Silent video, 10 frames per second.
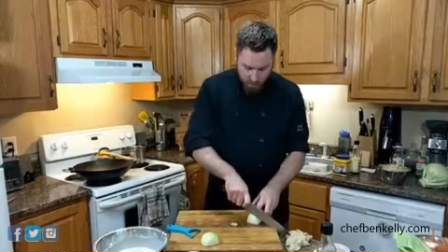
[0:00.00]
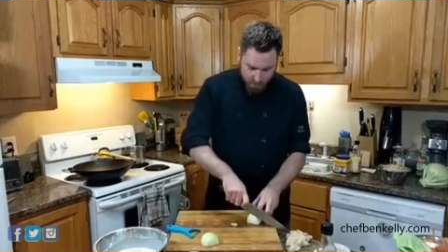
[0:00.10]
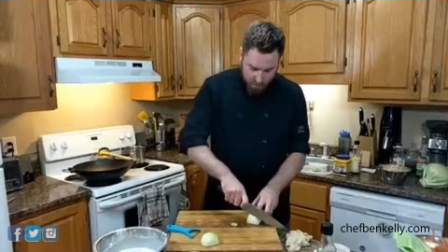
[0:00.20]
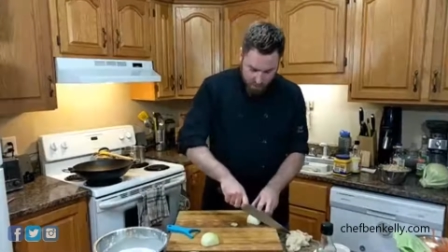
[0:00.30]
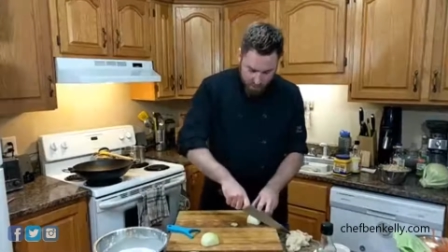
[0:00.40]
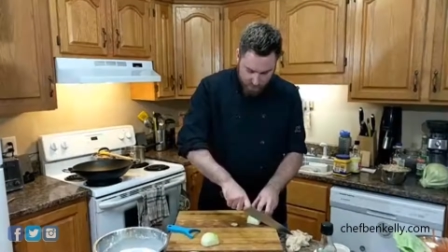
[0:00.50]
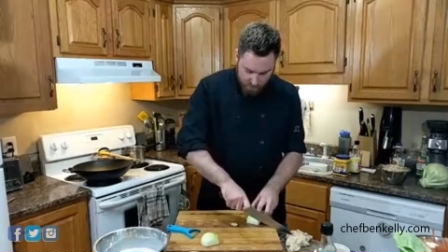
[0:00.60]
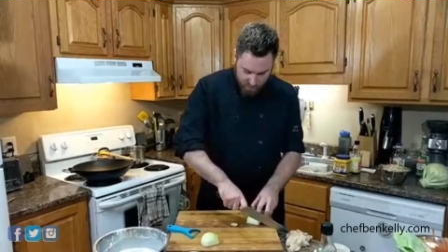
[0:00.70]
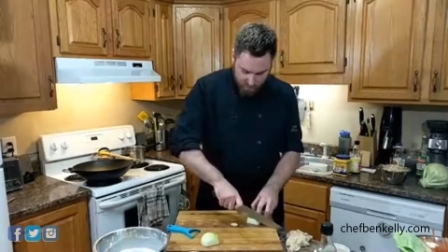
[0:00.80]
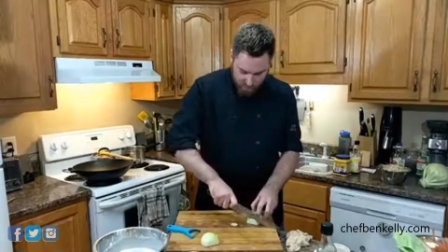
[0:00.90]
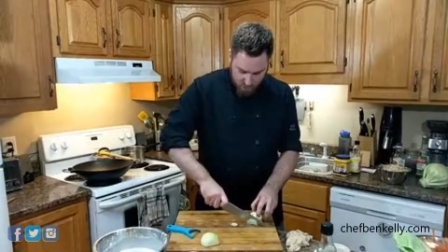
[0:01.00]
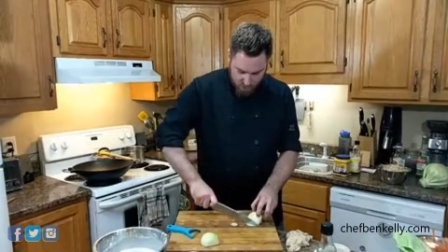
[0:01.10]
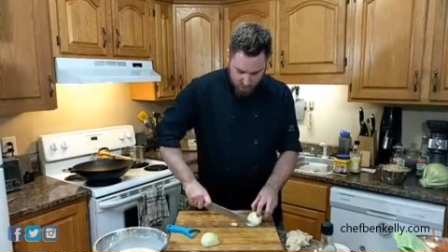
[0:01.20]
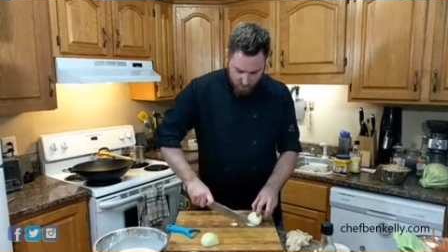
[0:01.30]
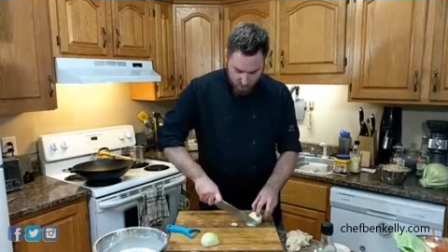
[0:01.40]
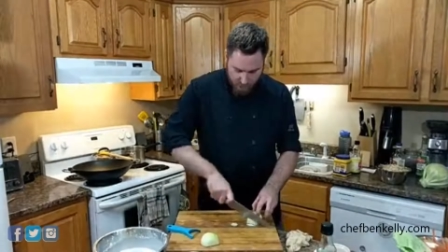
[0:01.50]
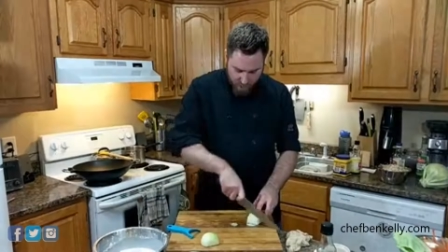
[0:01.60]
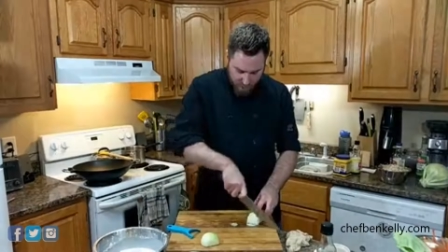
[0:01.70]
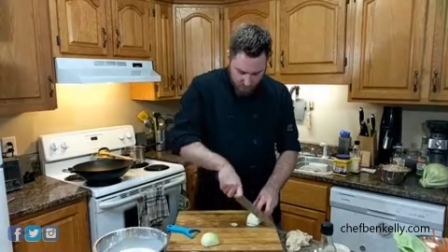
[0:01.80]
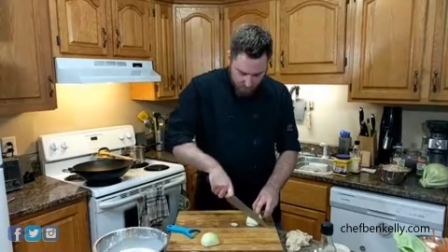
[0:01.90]
Right? So the knife is just
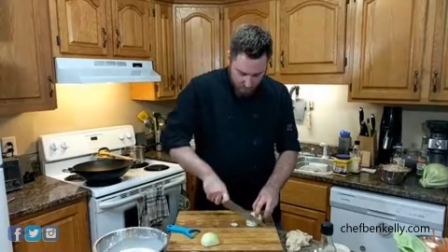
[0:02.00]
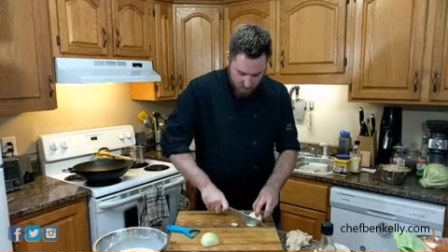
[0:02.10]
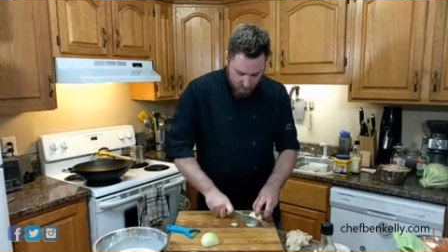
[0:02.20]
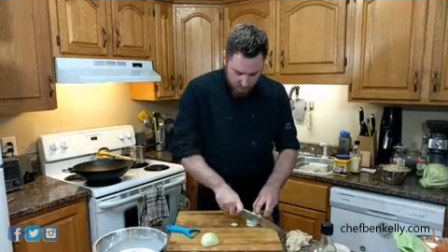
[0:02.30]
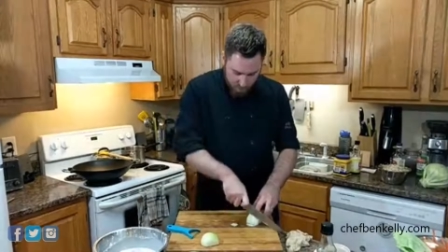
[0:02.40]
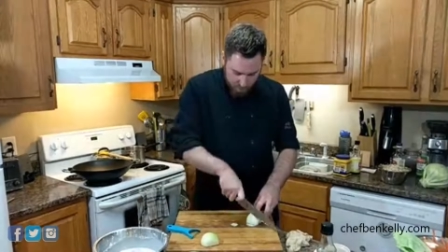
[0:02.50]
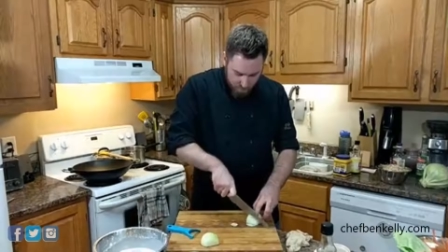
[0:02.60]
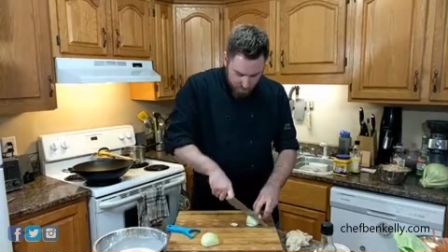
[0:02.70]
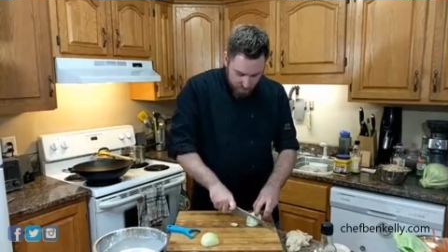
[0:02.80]
dragging through.